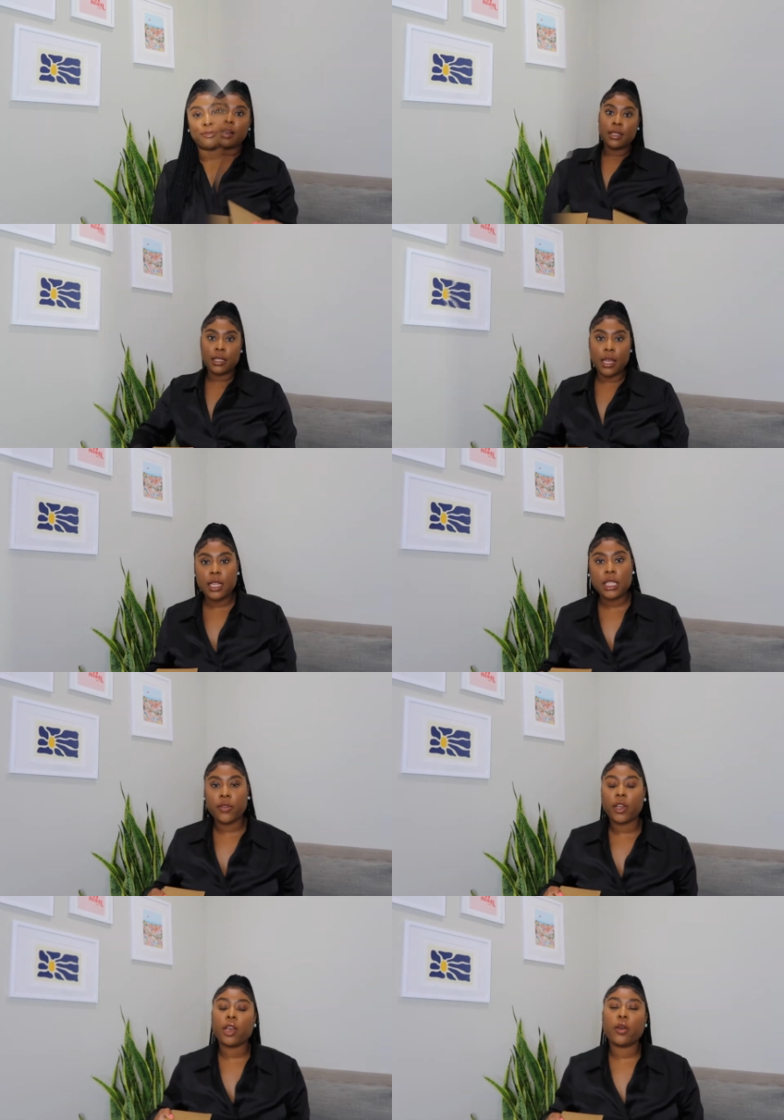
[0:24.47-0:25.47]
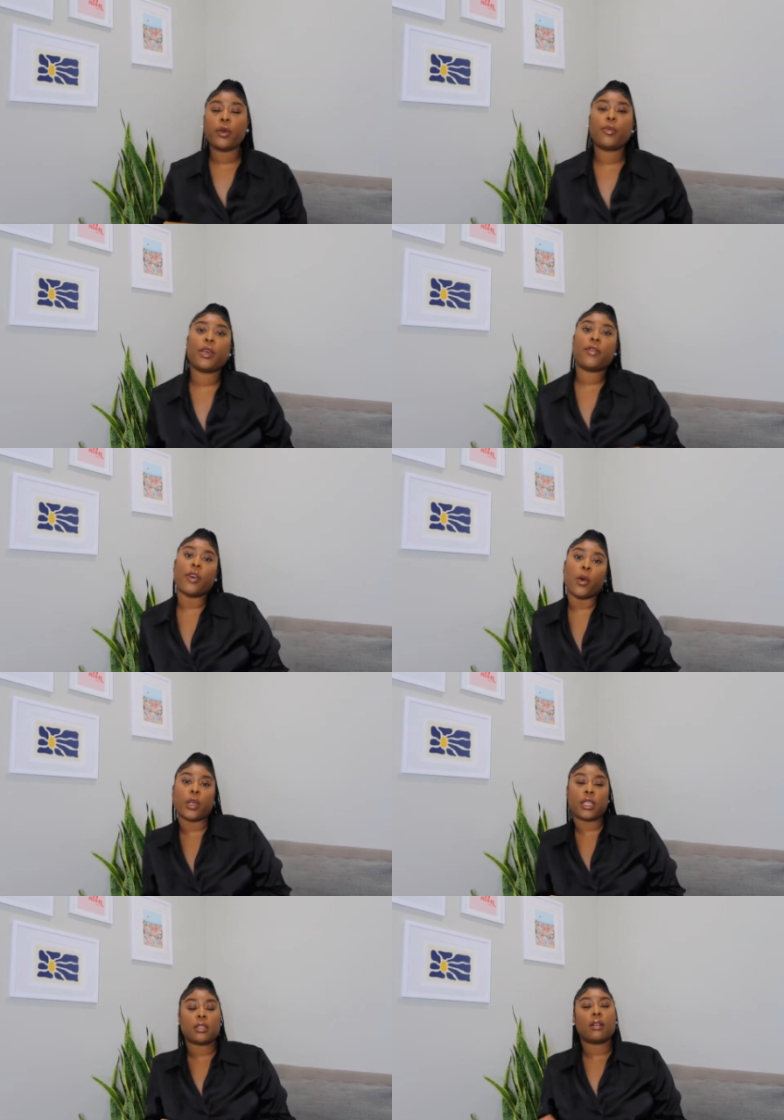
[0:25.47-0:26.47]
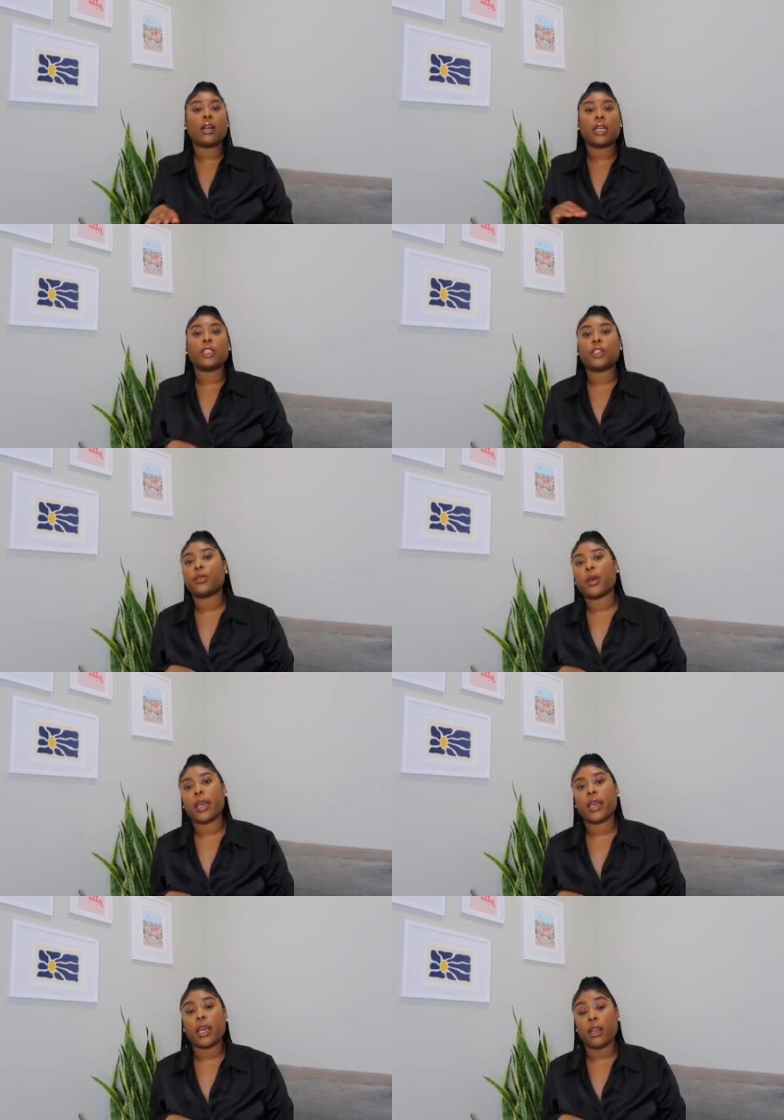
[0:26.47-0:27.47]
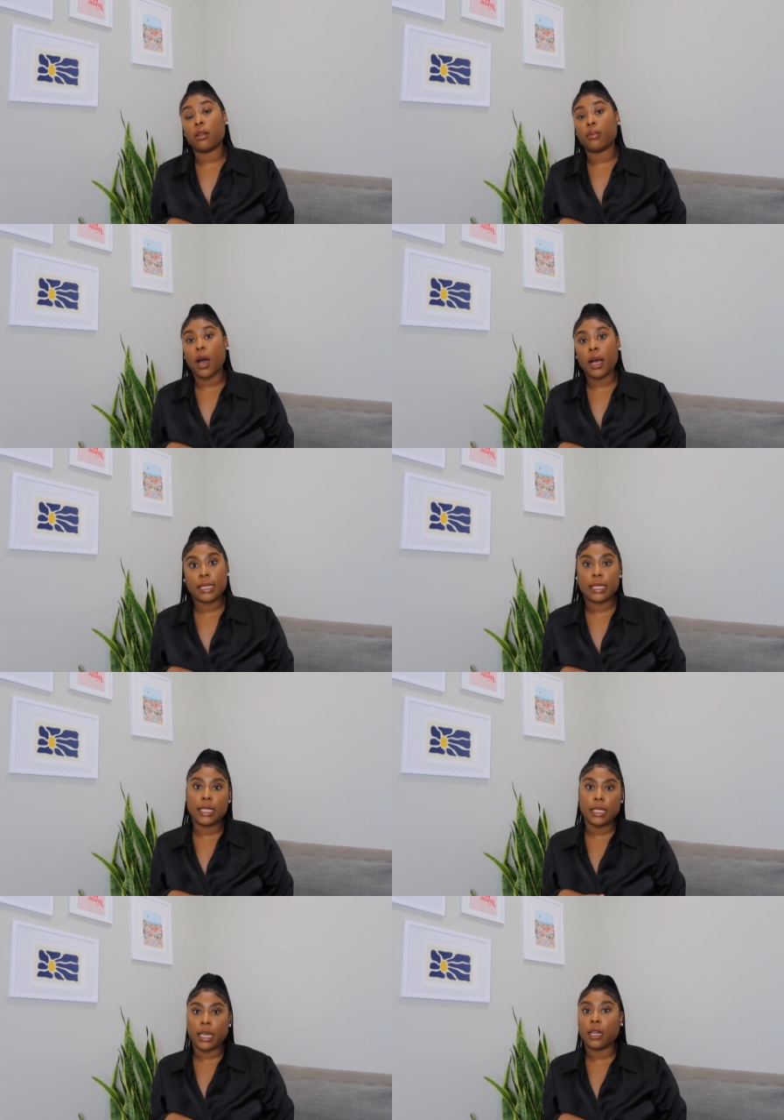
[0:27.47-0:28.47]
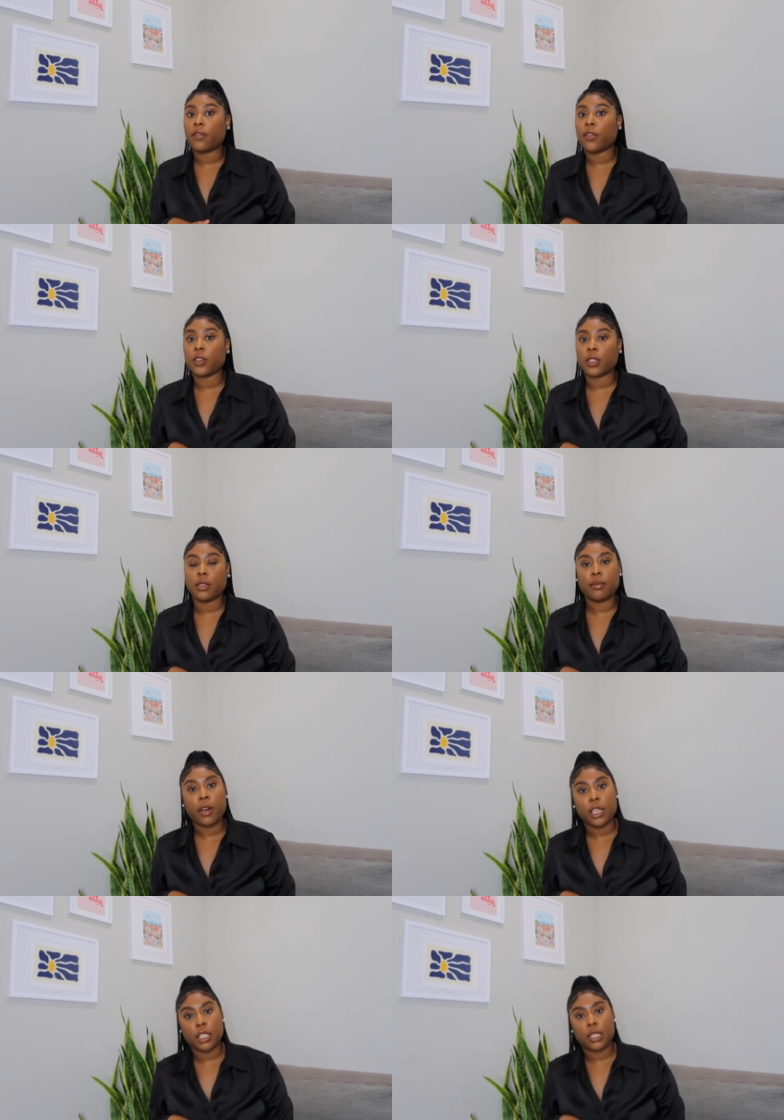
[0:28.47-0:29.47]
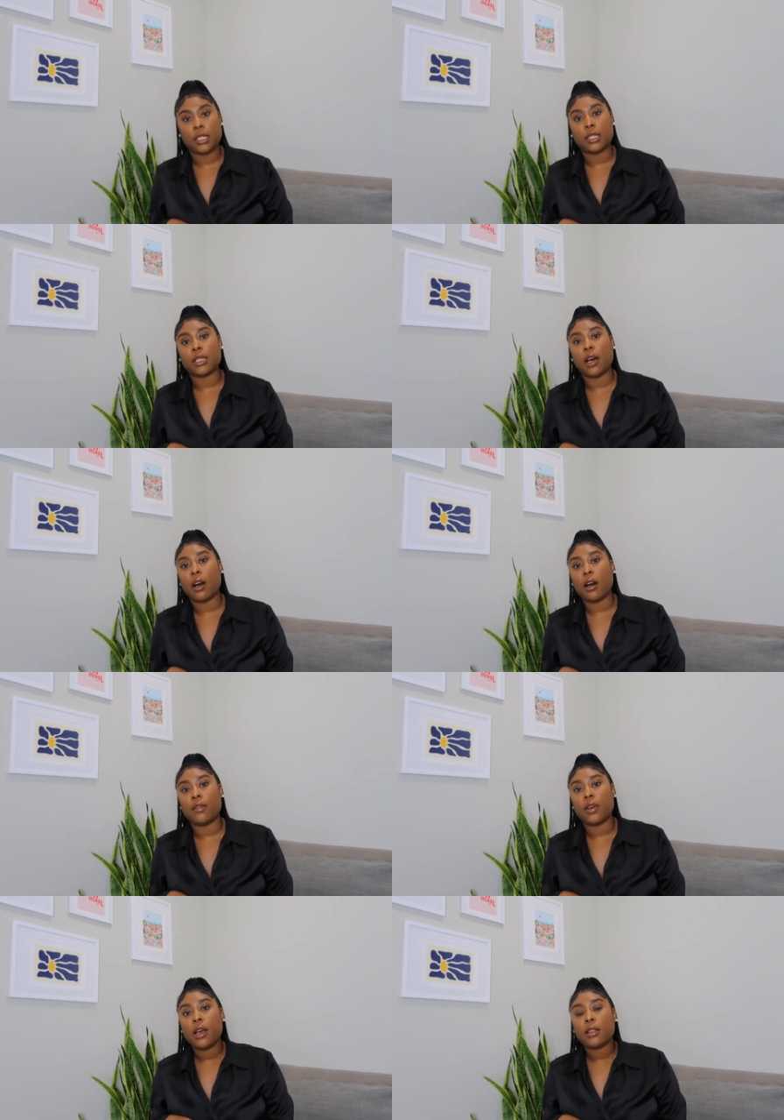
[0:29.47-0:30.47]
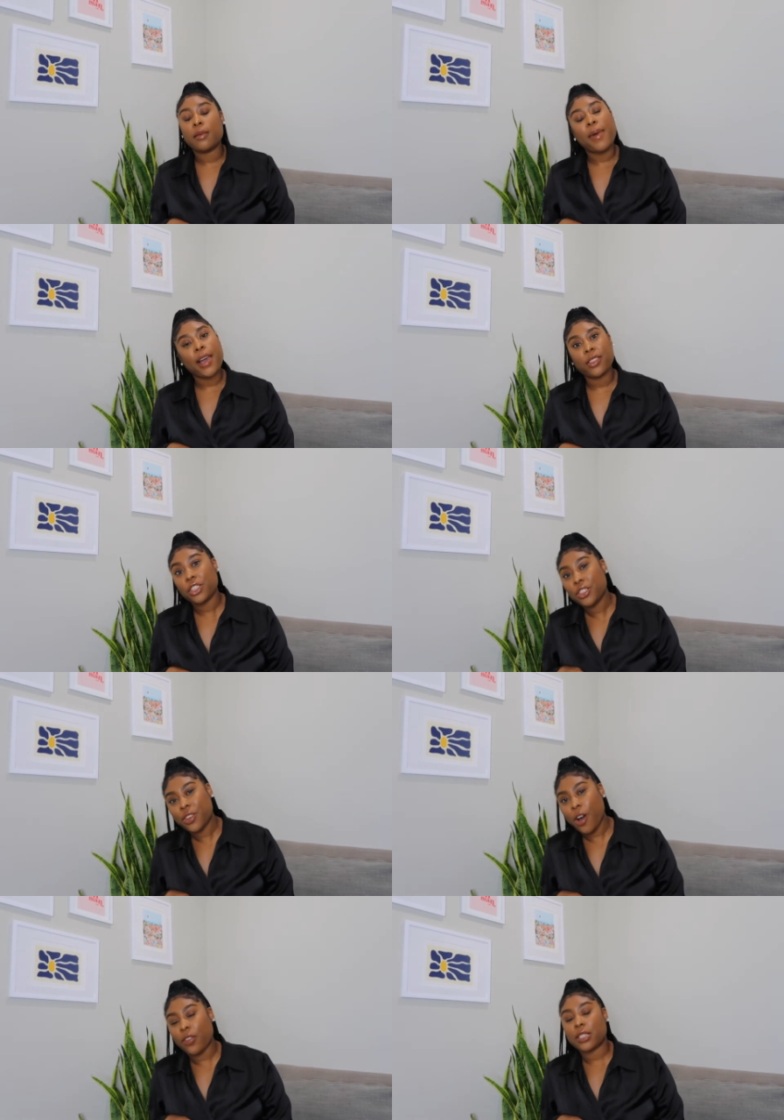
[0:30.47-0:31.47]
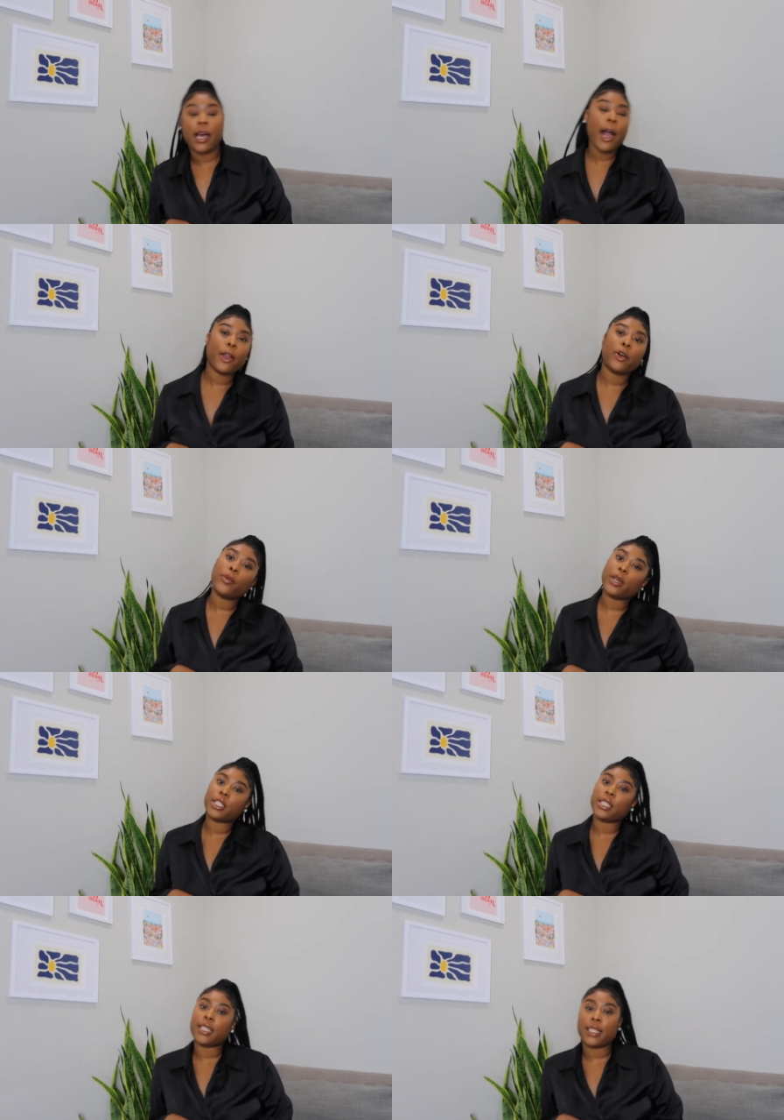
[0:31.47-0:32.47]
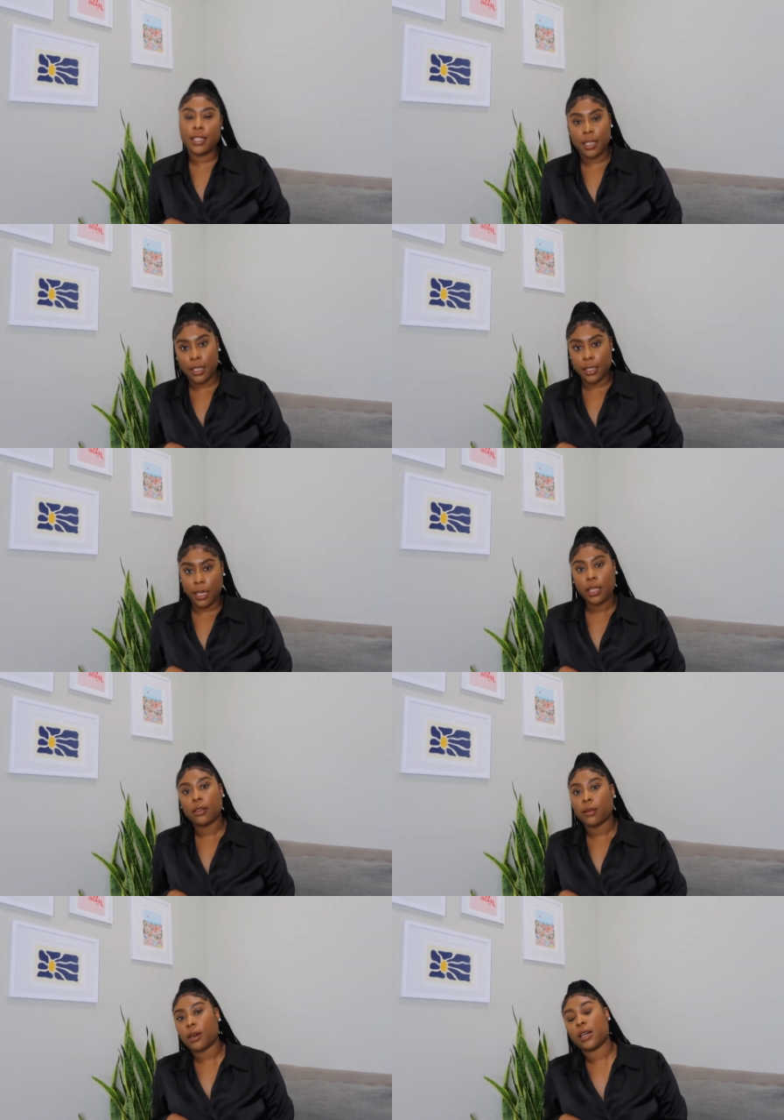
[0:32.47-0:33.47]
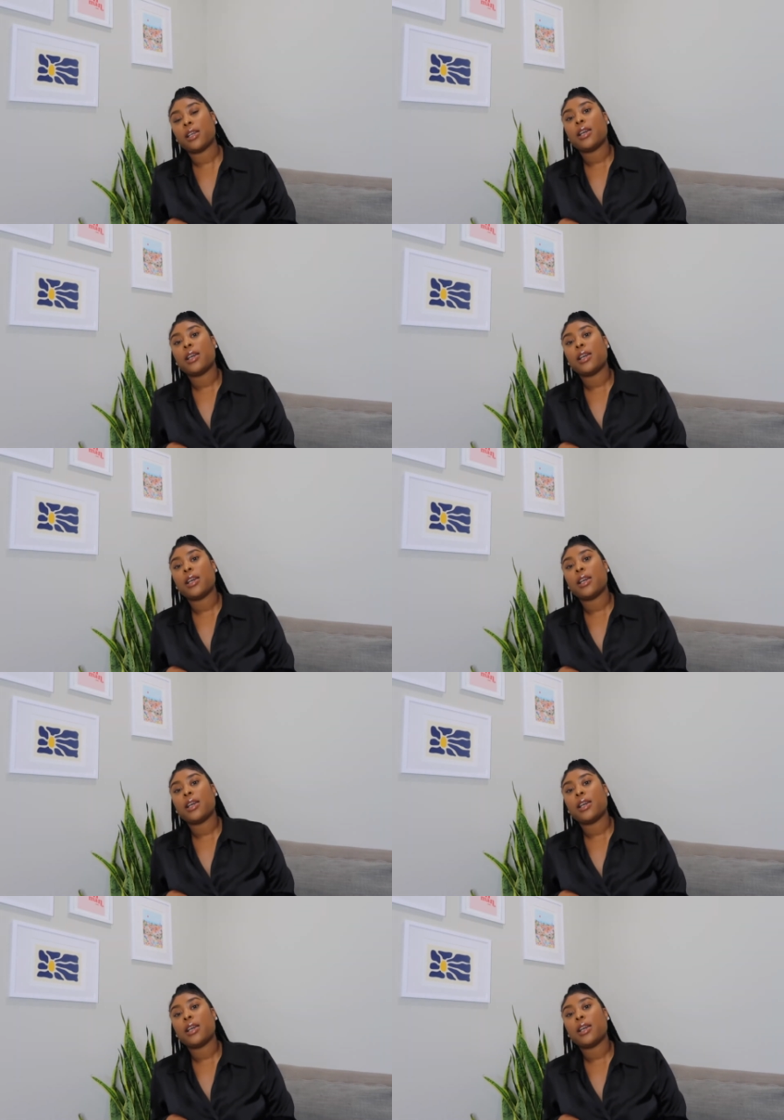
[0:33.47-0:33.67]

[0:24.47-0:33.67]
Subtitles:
Today this video will be focused on doing an unboxing and a first impressions of the bag that you saw in the title, which is the Saint Laurent